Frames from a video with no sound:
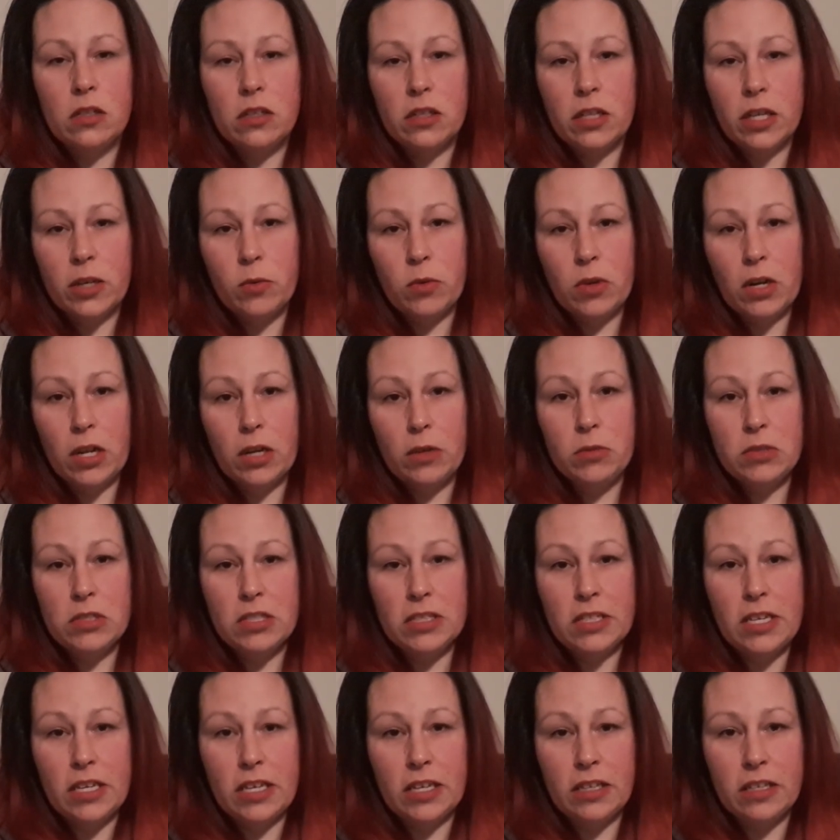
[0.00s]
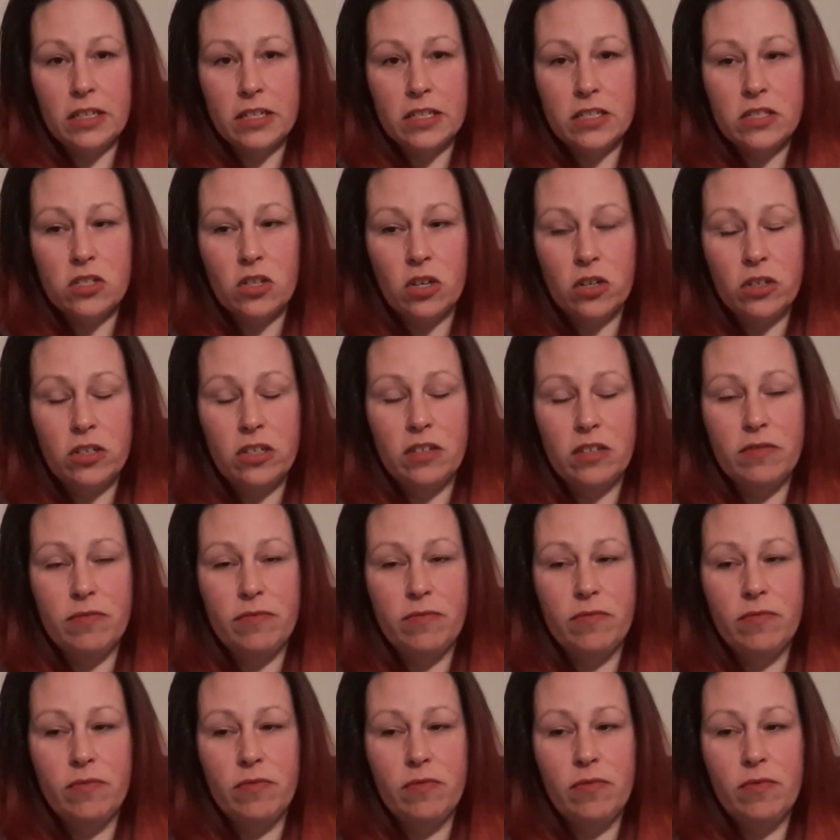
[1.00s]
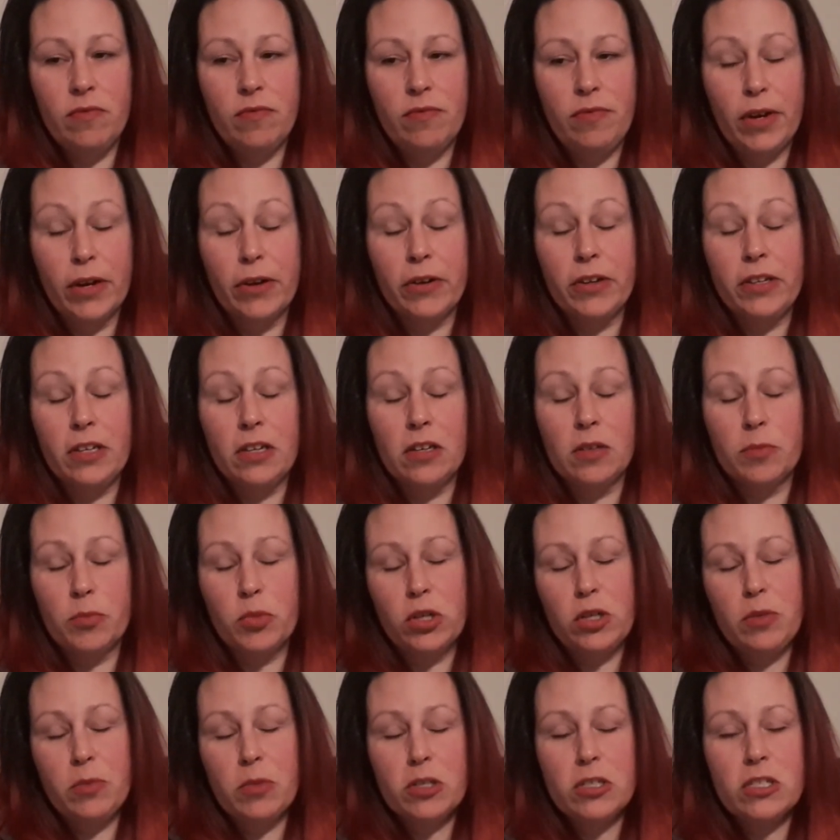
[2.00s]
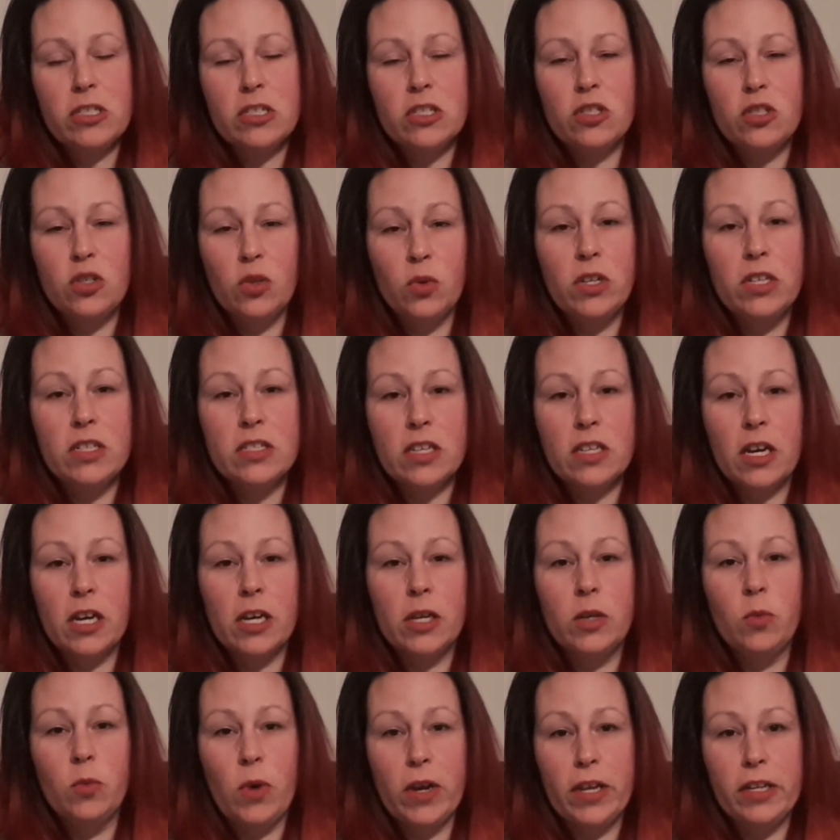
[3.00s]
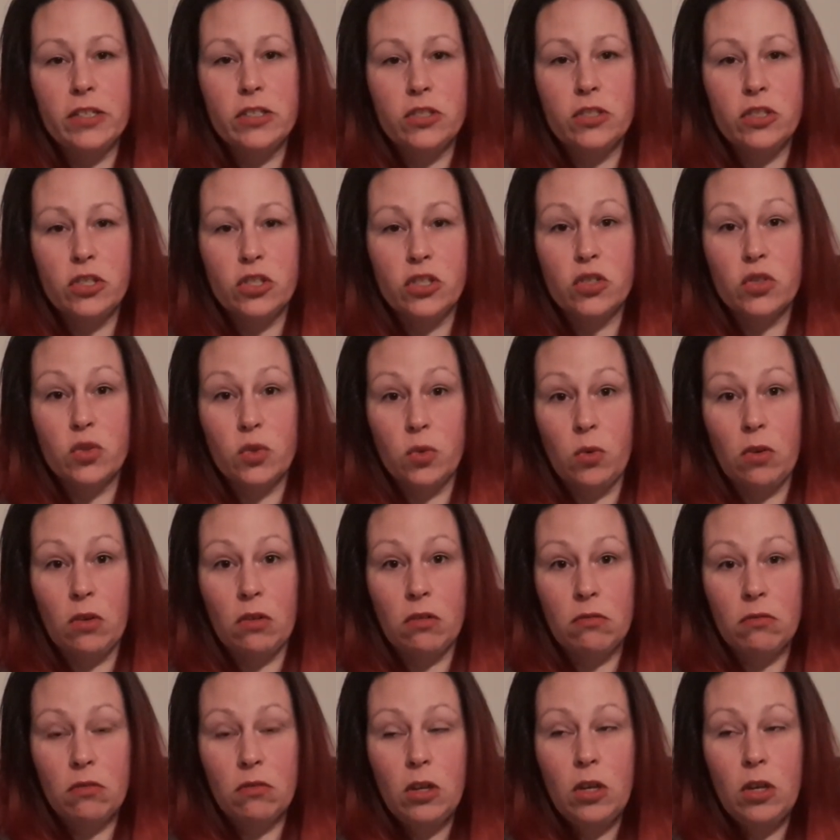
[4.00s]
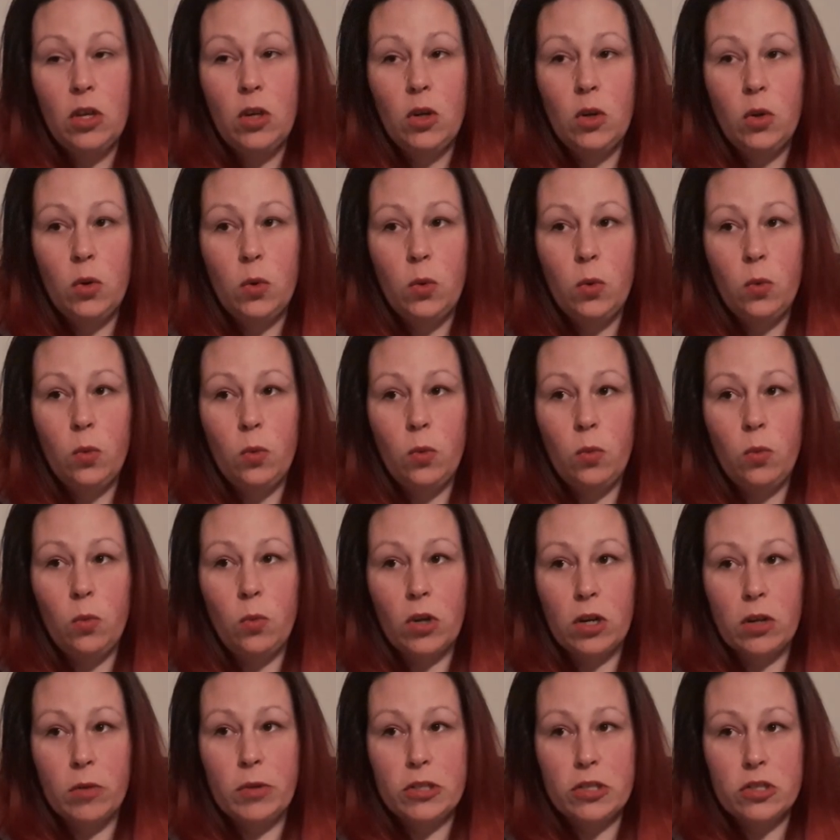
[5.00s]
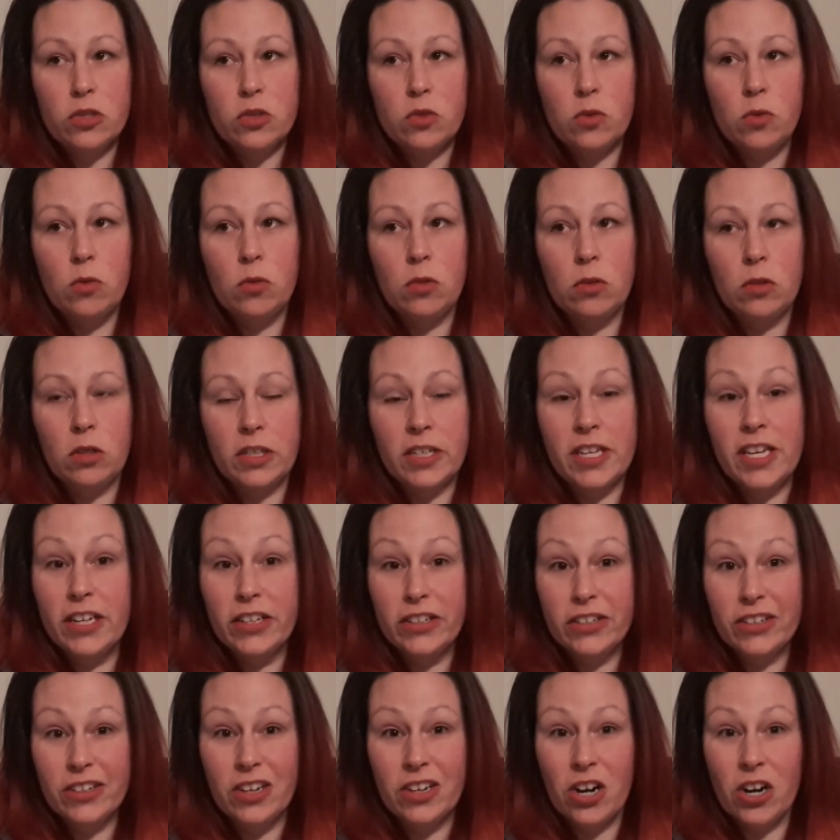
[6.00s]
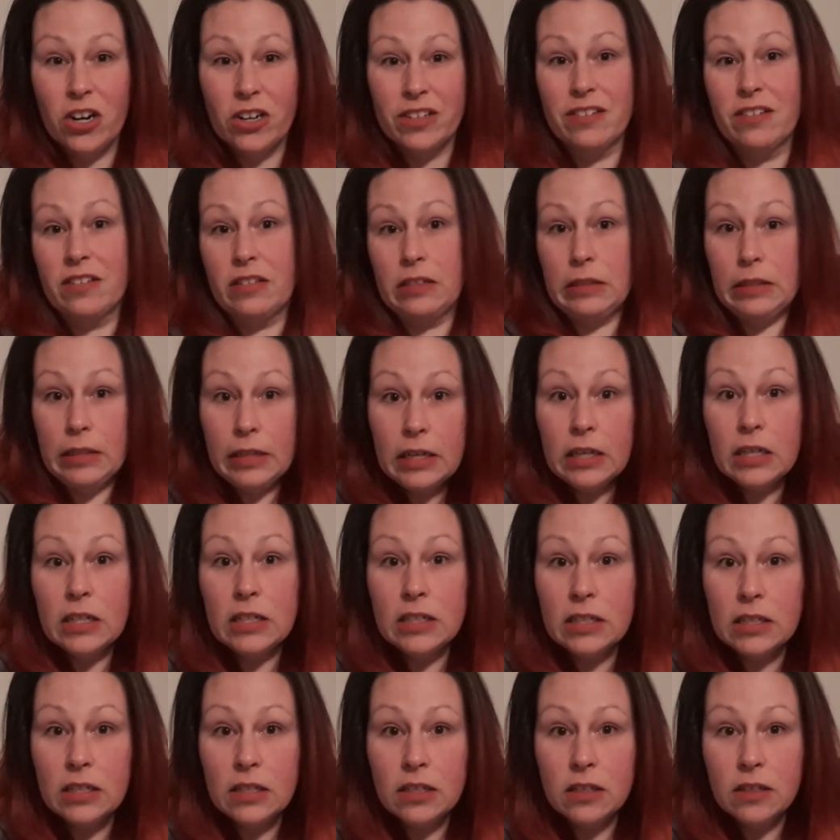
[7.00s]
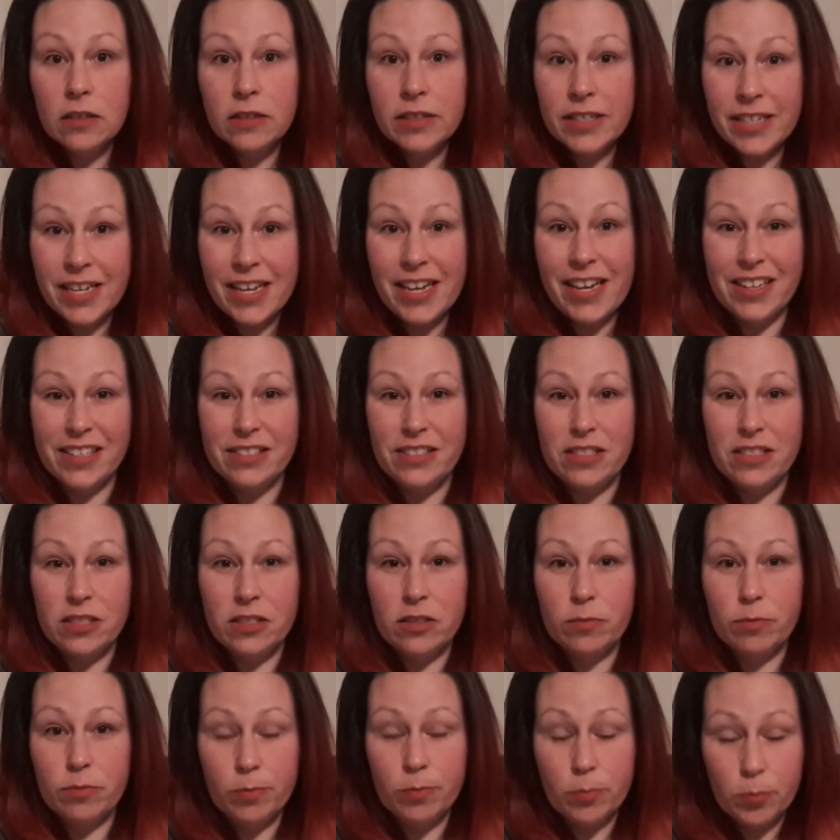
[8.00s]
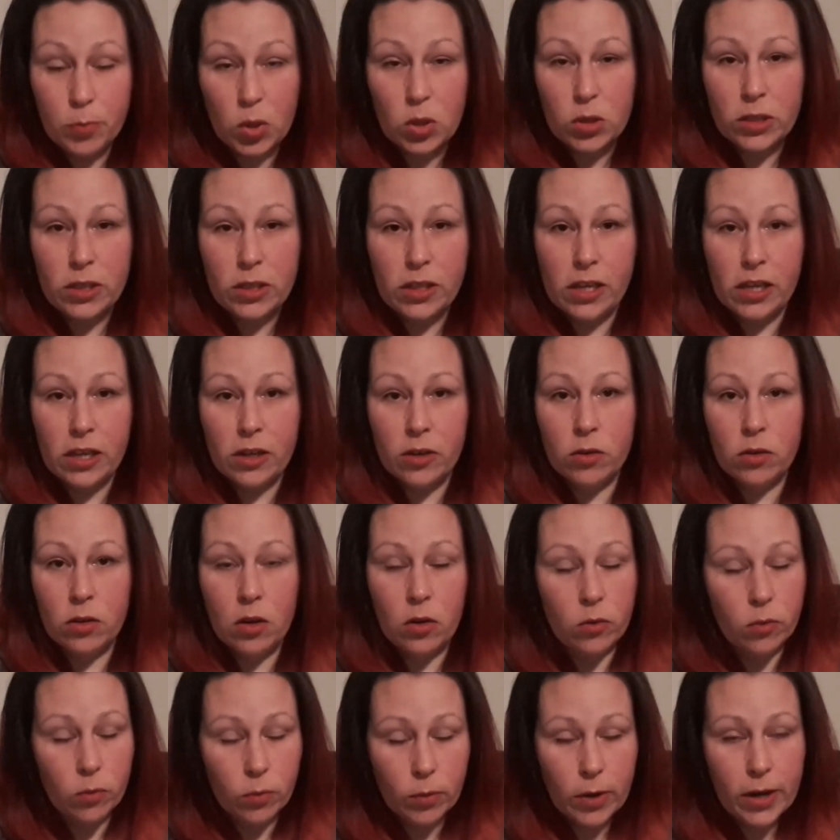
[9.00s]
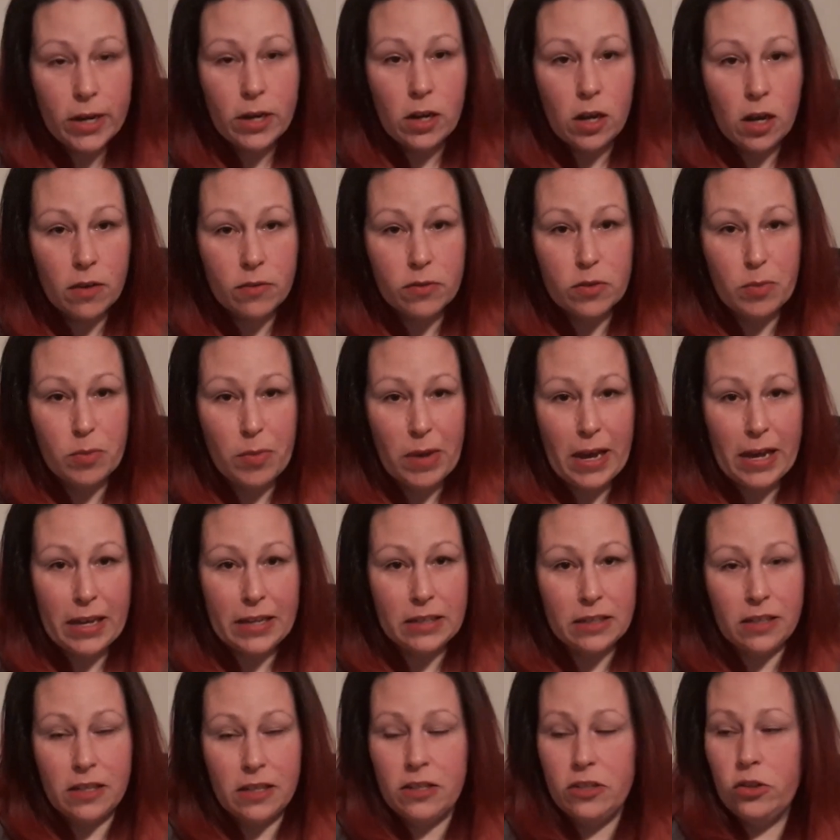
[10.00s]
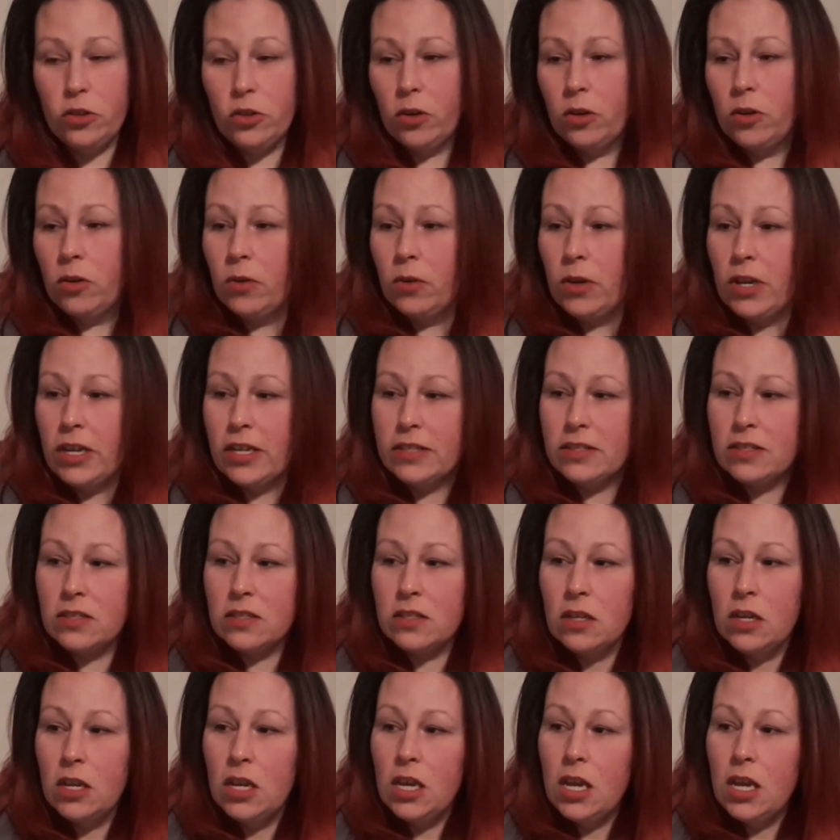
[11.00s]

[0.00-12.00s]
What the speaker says: when I was a kid, it started very young, pretty much as soon as I went to school. When I went to school, kindergarten, little kids bullying right off the bat. And you know, it's